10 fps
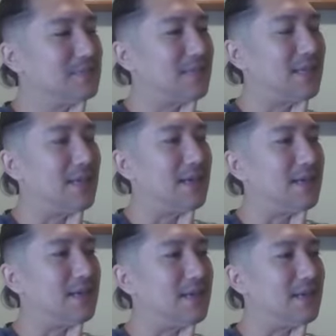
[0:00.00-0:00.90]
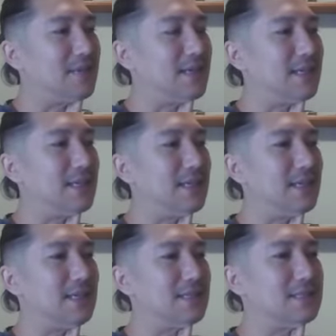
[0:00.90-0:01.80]
Yeah, I mean, I
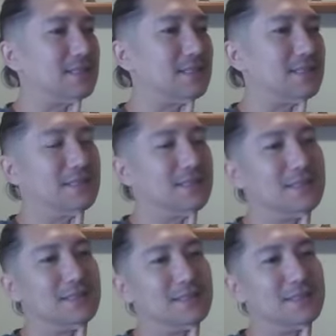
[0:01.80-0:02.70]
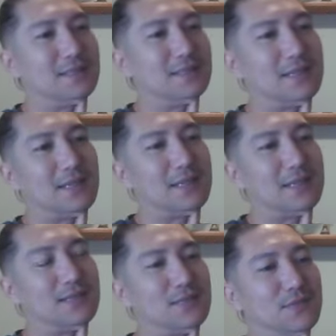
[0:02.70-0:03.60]
think at
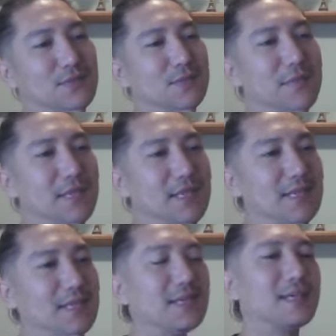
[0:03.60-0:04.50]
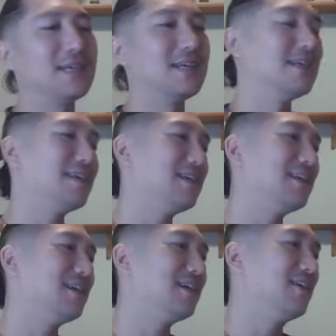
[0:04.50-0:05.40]
least for me, you
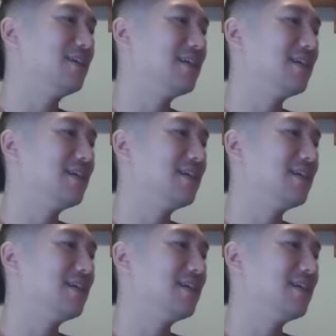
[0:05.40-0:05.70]
know,